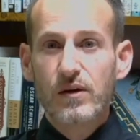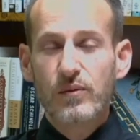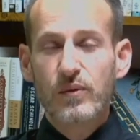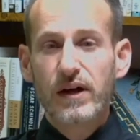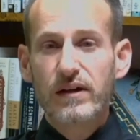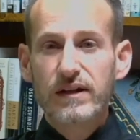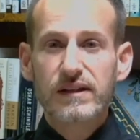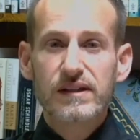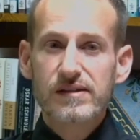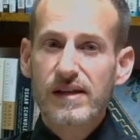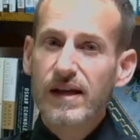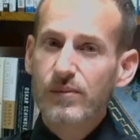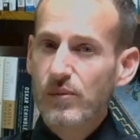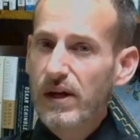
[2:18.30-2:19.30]
Well, in the
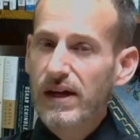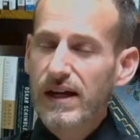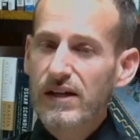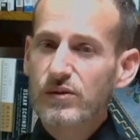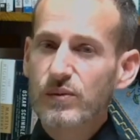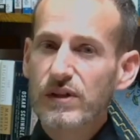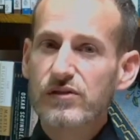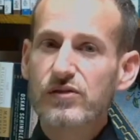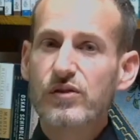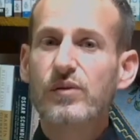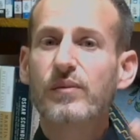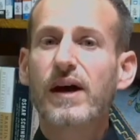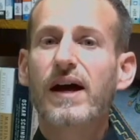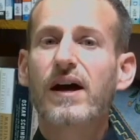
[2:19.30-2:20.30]
same way as we
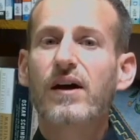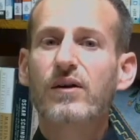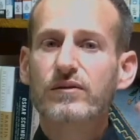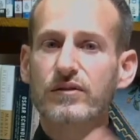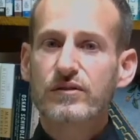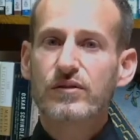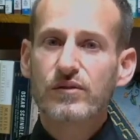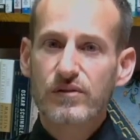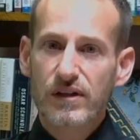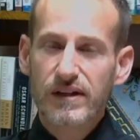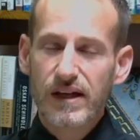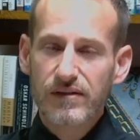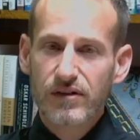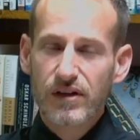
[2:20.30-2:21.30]
zoom out to the
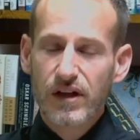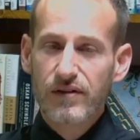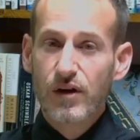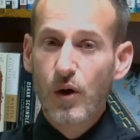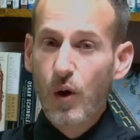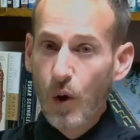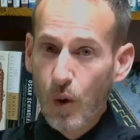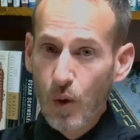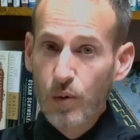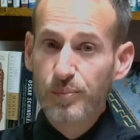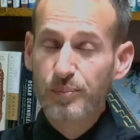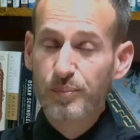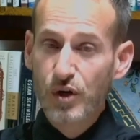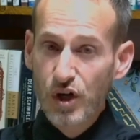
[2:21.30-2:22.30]
level of a whole
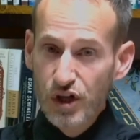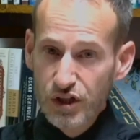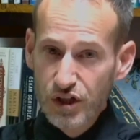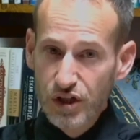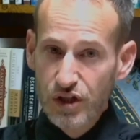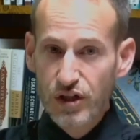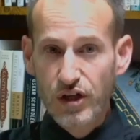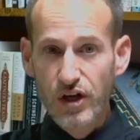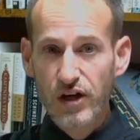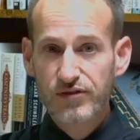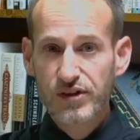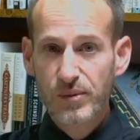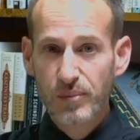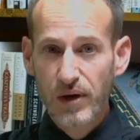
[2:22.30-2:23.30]
book
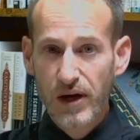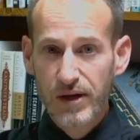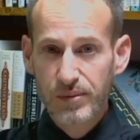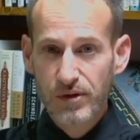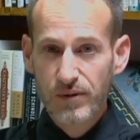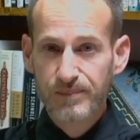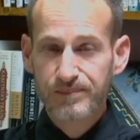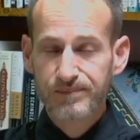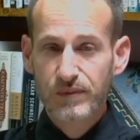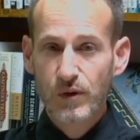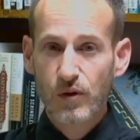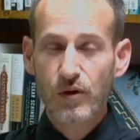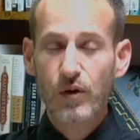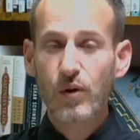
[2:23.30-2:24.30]
of the Bible
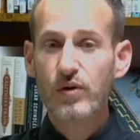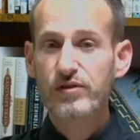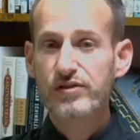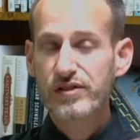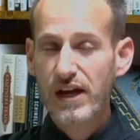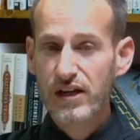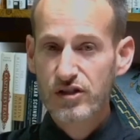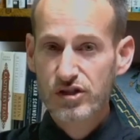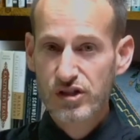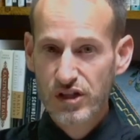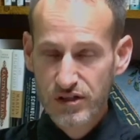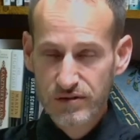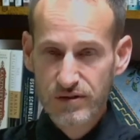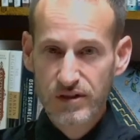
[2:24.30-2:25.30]
or a whole
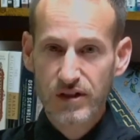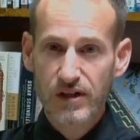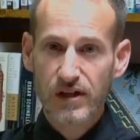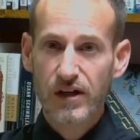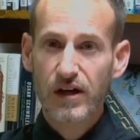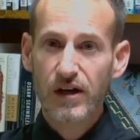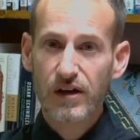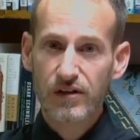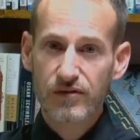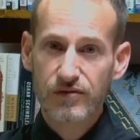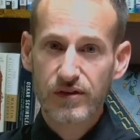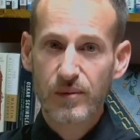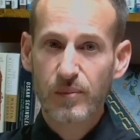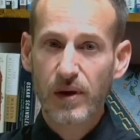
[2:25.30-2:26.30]
section
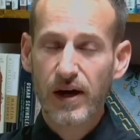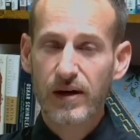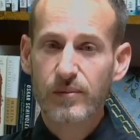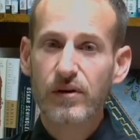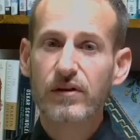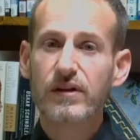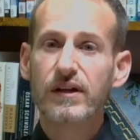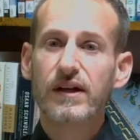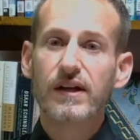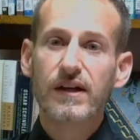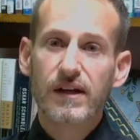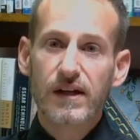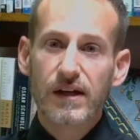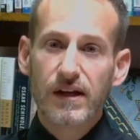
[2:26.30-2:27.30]
of the Bible,
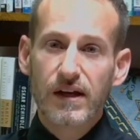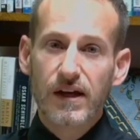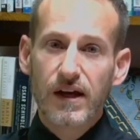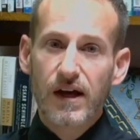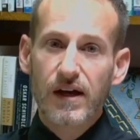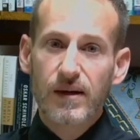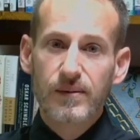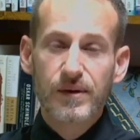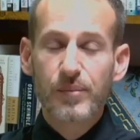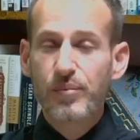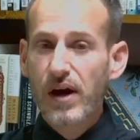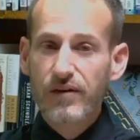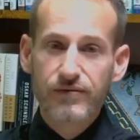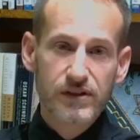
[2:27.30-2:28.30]
the
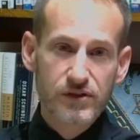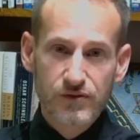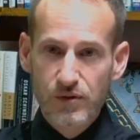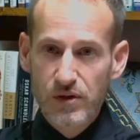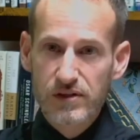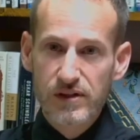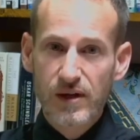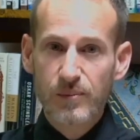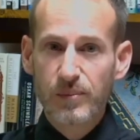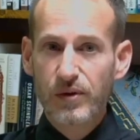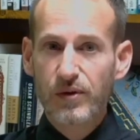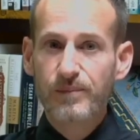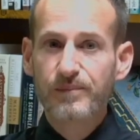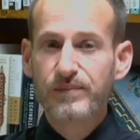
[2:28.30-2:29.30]
prophets, for
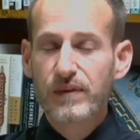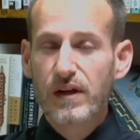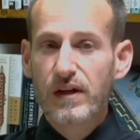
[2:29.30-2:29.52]
example,